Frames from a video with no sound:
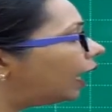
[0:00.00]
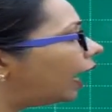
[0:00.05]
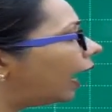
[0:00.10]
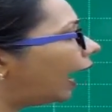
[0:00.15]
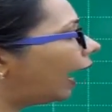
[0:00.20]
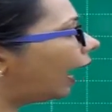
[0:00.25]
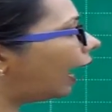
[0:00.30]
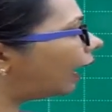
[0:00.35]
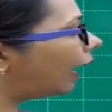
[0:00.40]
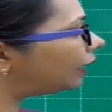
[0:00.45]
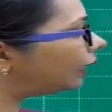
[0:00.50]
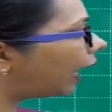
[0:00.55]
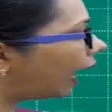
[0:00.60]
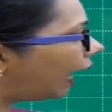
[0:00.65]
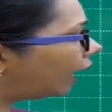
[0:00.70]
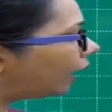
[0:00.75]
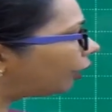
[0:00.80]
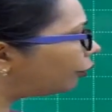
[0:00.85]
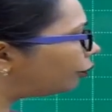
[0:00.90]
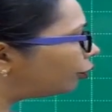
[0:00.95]
and
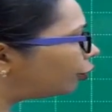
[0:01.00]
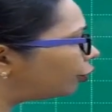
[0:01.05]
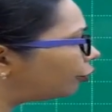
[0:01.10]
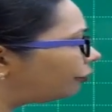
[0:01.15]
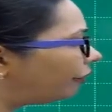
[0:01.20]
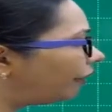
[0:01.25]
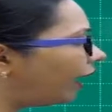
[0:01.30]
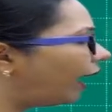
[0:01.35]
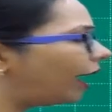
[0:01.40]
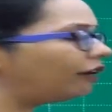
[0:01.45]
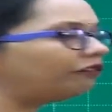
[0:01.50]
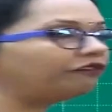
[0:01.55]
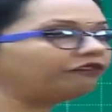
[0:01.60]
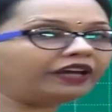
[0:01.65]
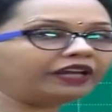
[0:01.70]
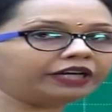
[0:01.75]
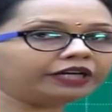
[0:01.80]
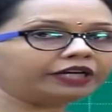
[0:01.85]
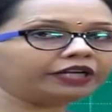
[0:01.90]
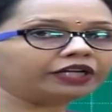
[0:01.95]
that tryptophan,
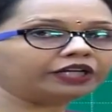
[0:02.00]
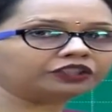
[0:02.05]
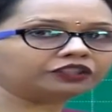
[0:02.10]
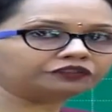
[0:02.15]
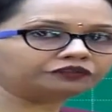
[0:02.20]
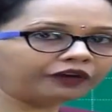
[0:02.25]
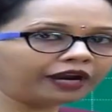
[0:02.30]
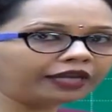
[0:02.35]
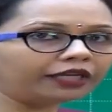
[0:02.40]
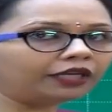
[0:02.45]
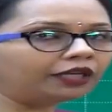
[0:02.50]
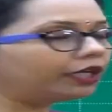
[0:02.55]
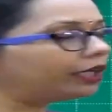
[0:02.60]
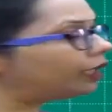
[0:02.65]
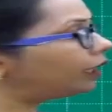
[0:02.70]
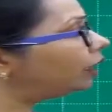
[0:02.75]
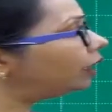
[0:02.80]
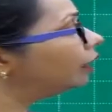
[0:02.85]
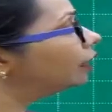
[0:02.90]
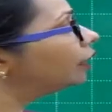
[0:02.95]
when it is
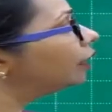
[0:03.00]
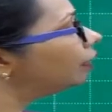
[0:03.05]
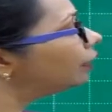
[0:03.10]
finally